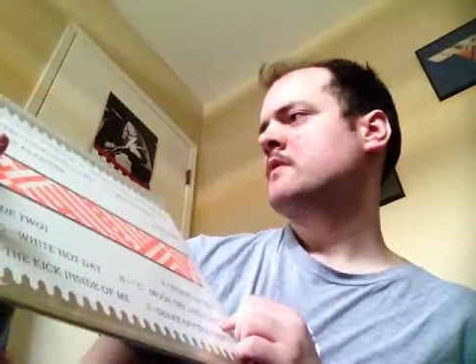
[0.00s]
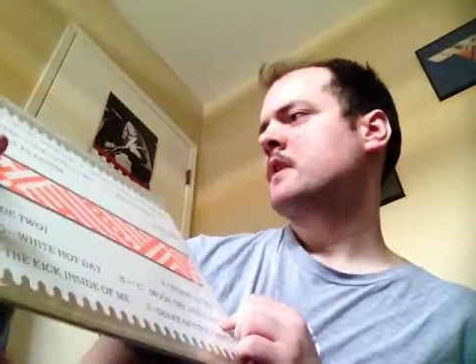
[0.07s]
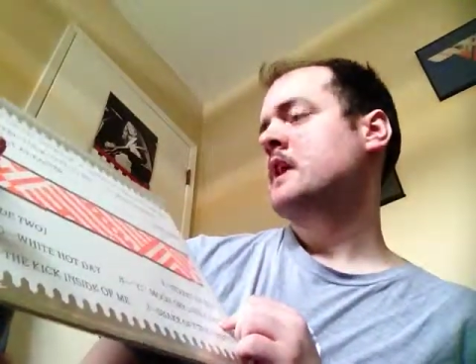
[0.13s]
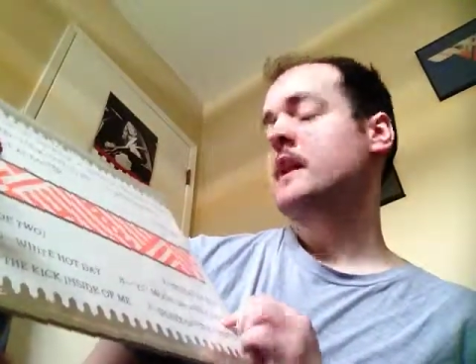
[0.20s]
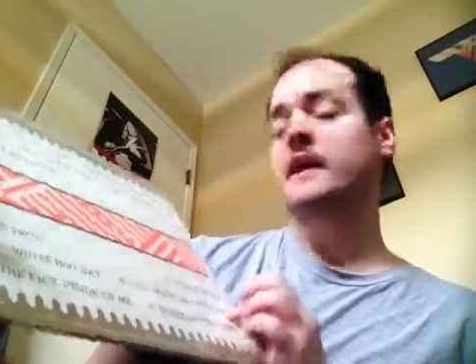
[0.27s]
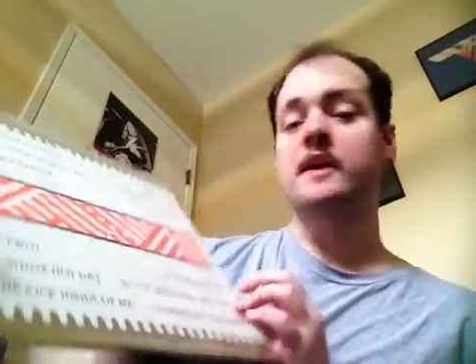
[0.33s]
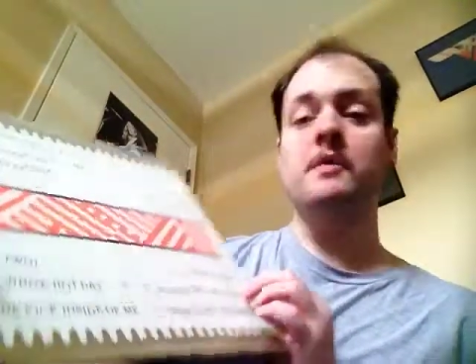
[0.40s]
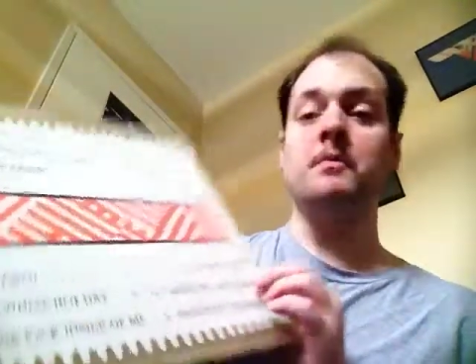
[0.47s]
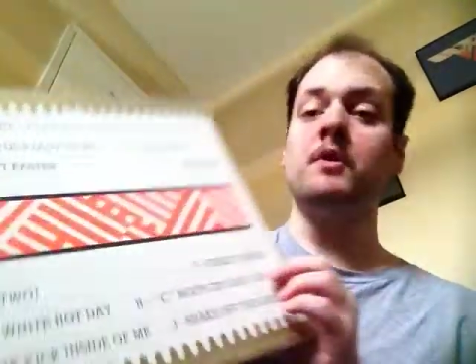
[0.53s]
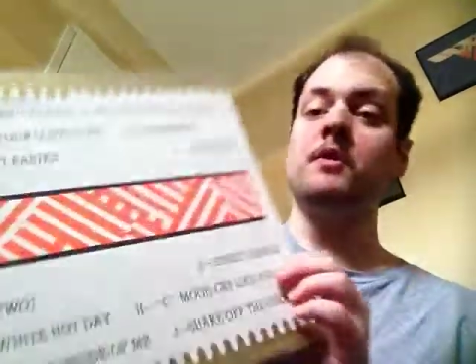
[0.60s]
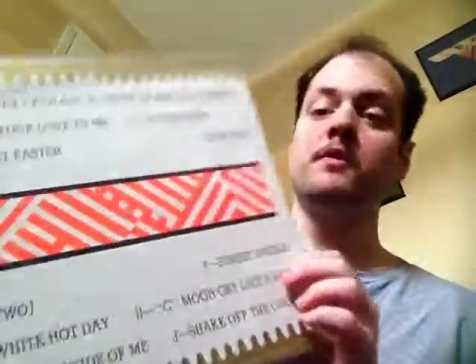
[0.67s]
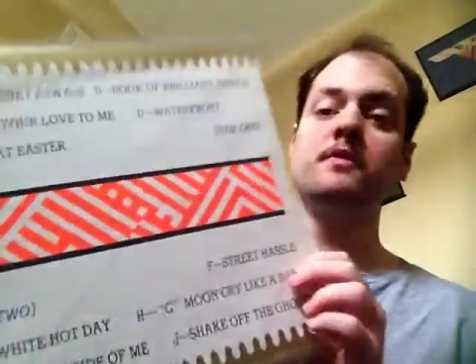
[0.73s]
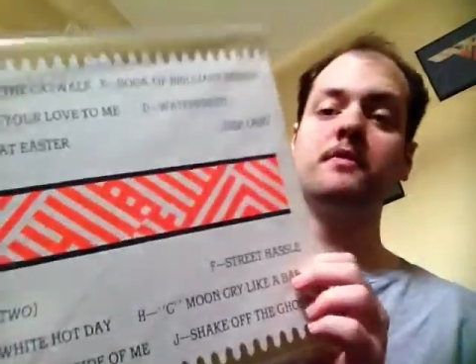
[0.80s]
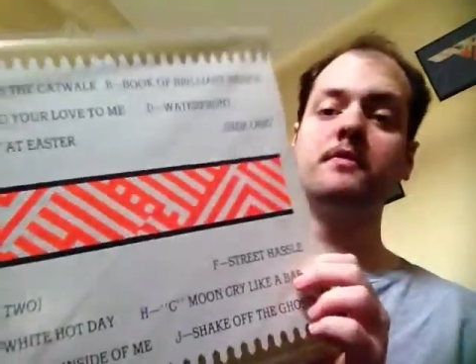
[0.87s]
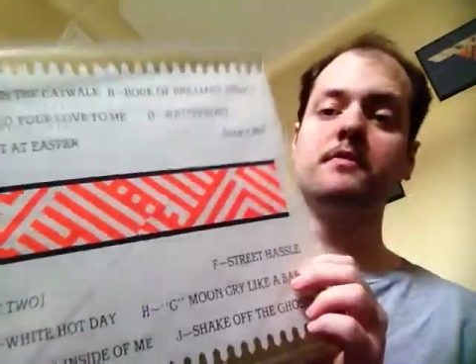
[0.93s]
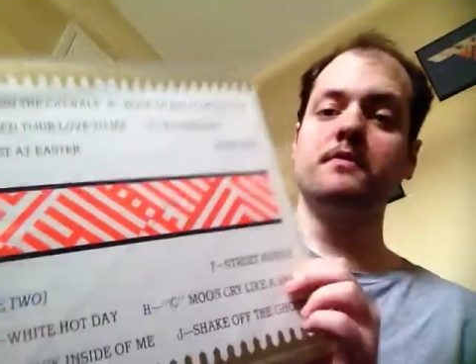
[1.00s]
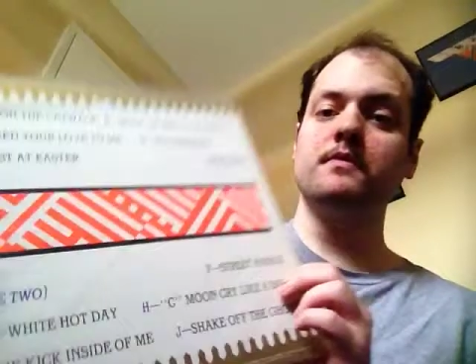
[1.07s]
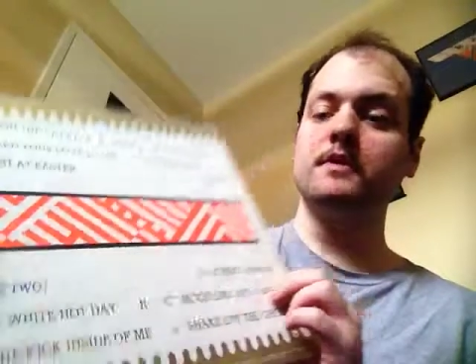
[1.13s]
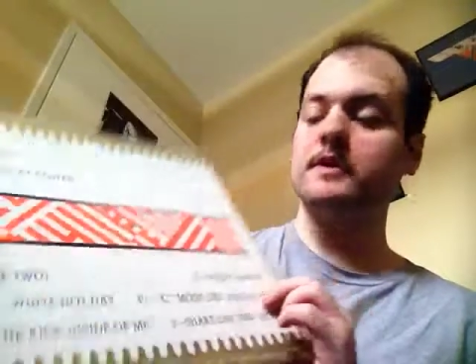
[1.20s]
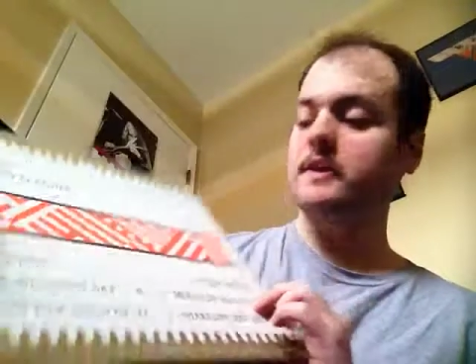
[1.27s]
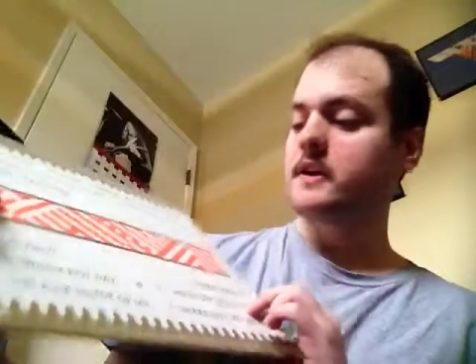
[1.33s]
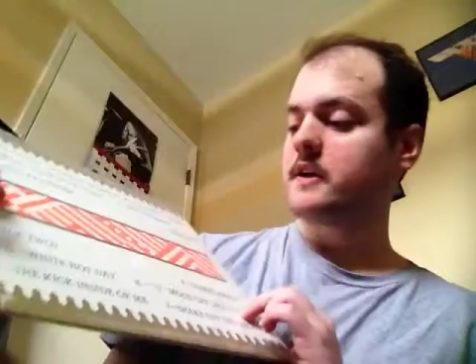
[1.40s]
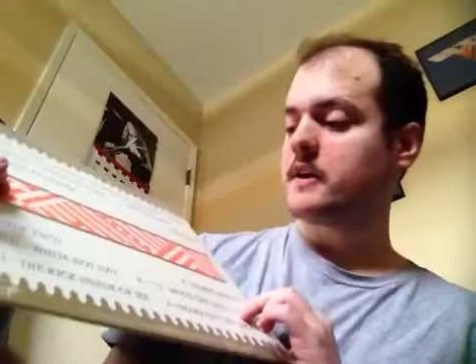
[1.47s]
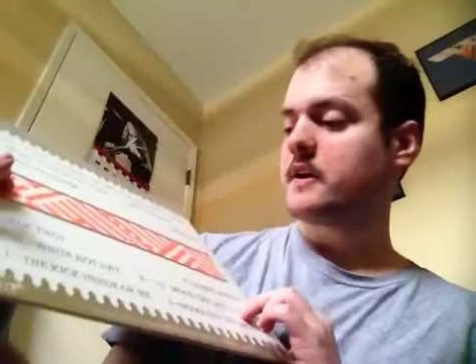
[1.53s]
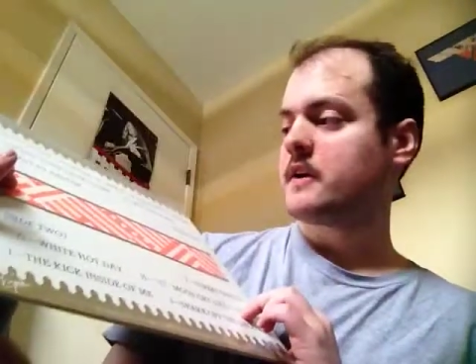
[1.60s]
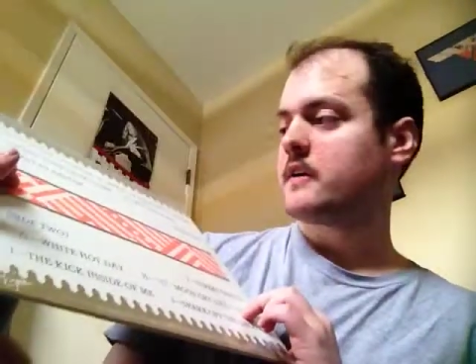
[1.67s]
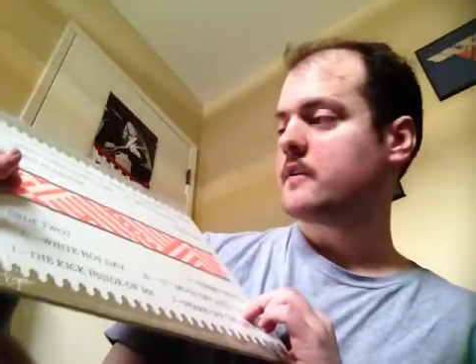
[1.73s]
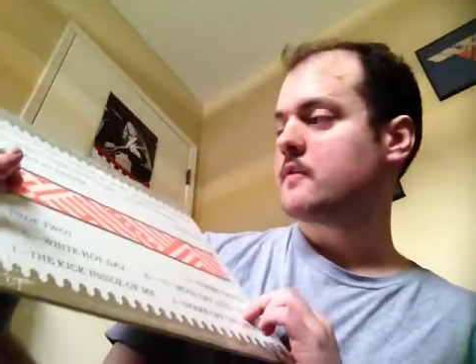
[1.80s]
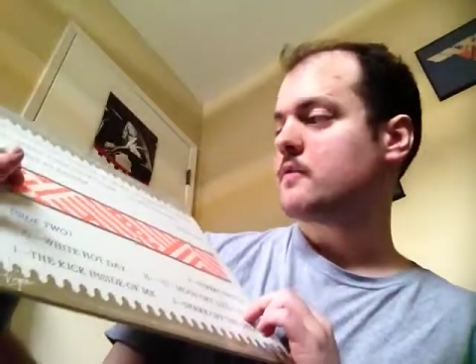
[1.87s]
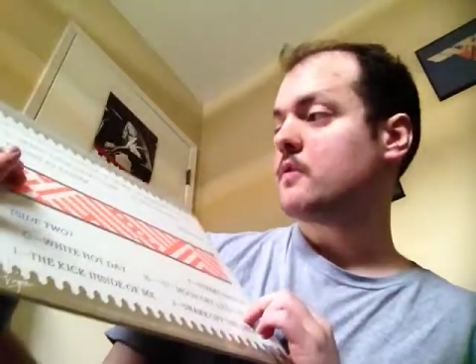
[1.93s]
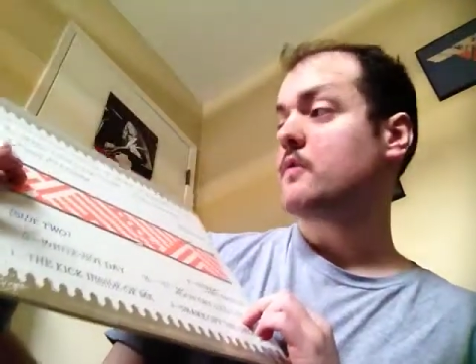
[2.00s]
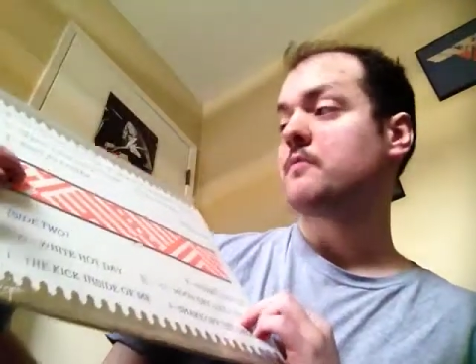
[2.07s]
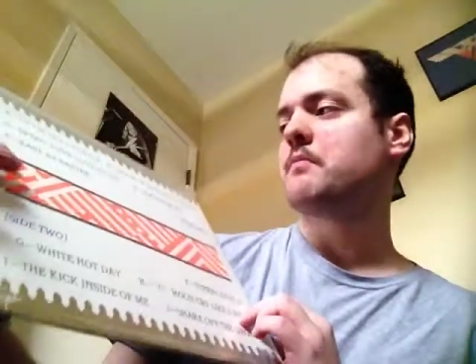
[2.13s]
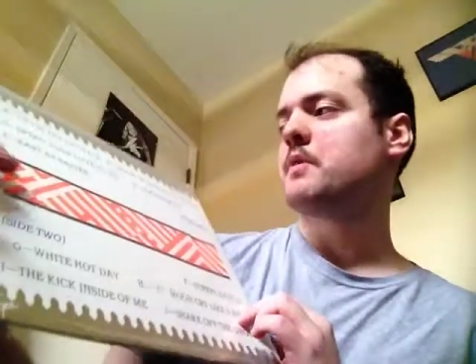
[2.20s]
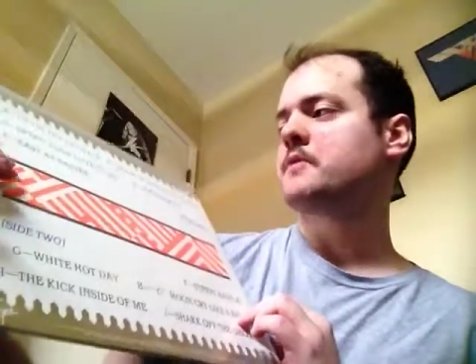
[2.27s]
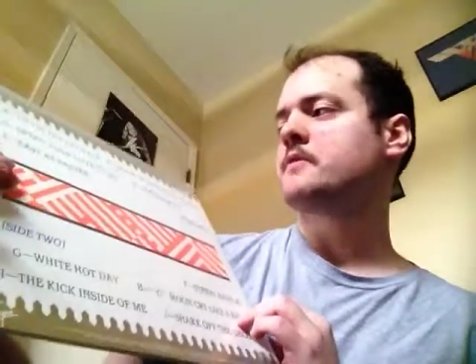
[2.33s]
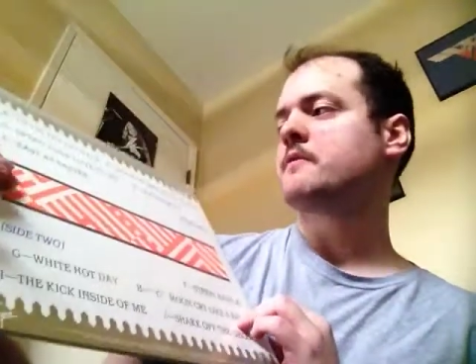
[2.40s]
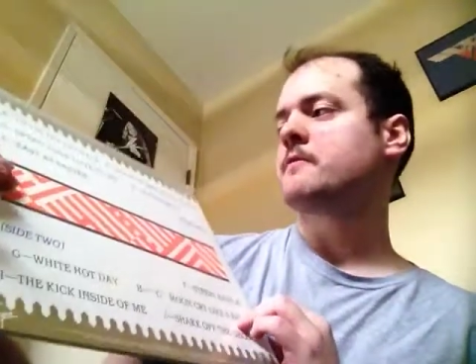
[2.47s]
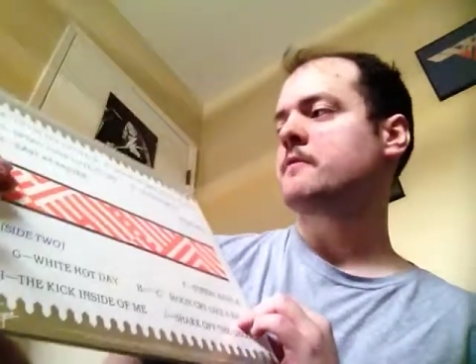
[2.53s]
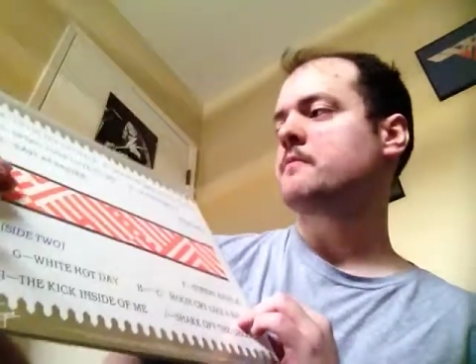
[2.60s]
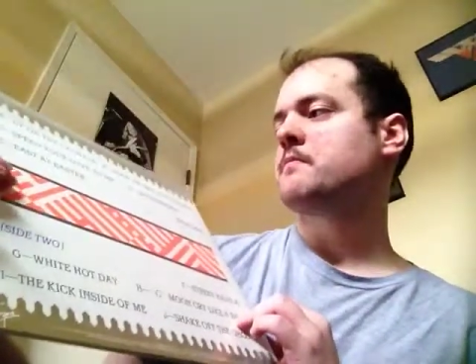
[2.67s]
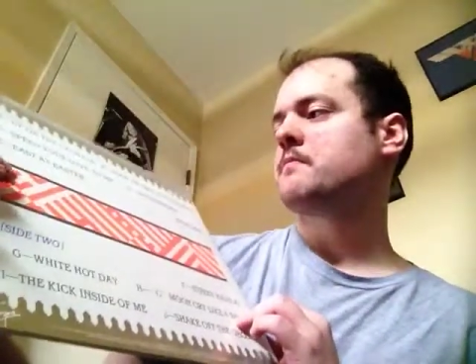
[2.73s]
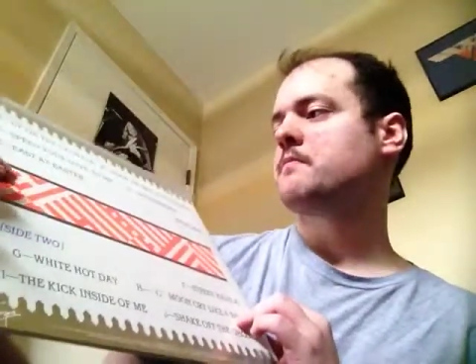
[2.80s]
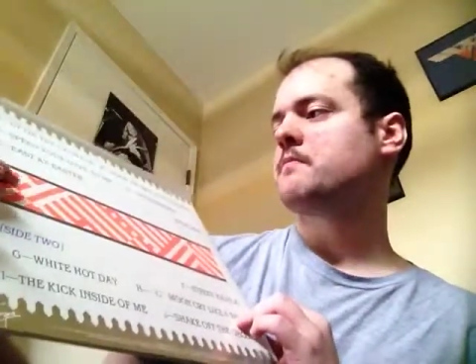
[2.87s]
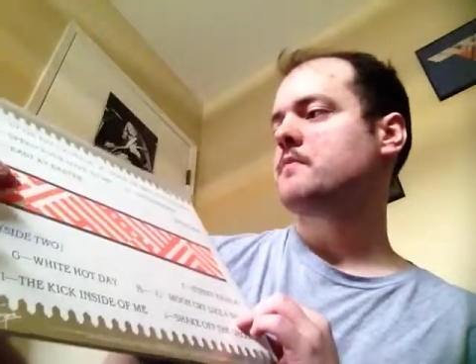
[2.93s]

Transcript: I like them all, really. Uh, well, most of them.